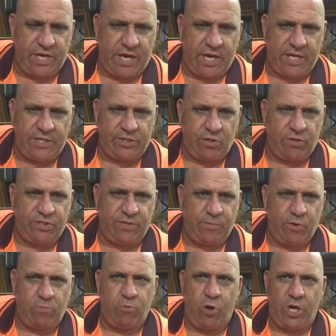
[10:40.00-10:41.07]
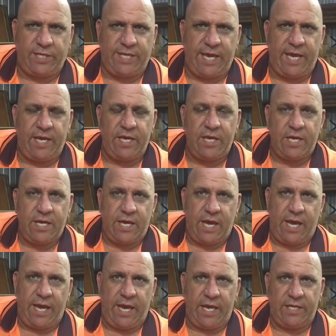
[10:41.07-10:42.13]
doing some good work there,
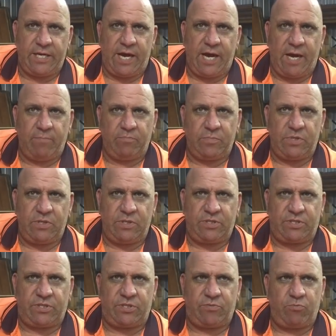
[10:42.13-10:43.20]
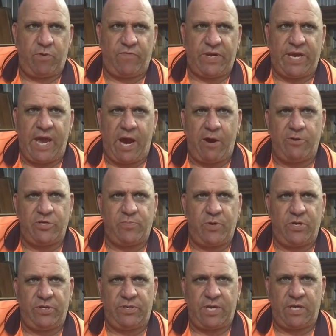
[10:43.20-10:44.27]
and it's with
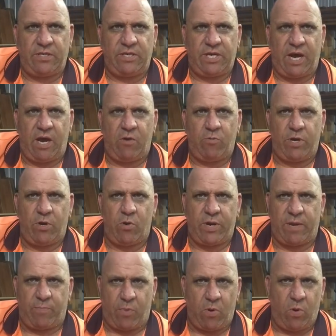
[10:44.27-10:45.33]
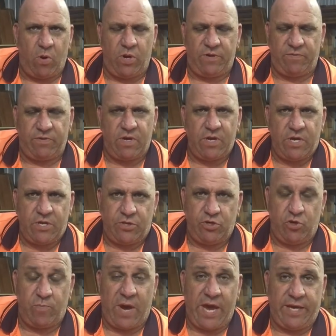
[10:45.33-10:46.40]
encouragement that, you know, we all get behind
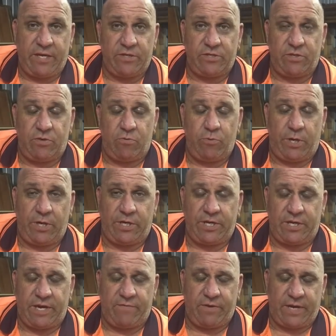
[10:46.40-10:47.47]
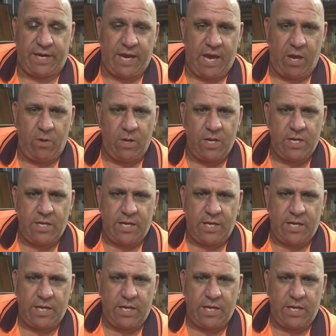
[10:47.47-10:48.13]
new makers who are willing to give it a go.